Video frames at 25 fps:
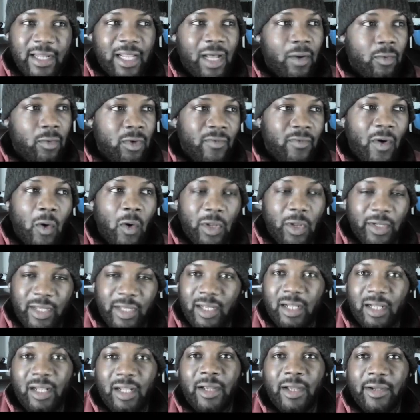We've only
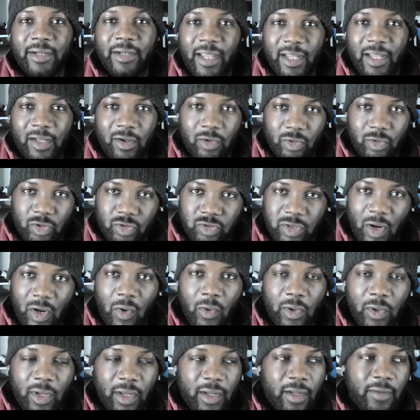declared a
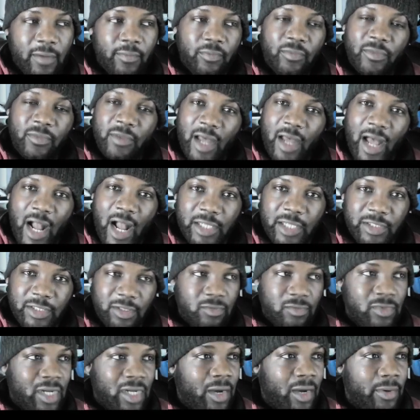controller action
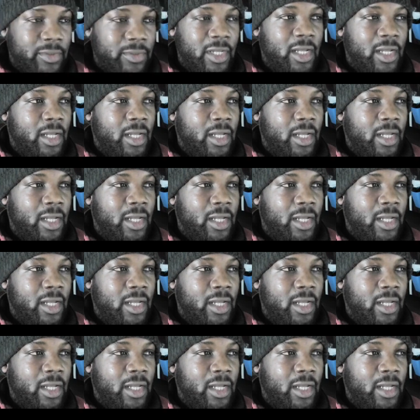route.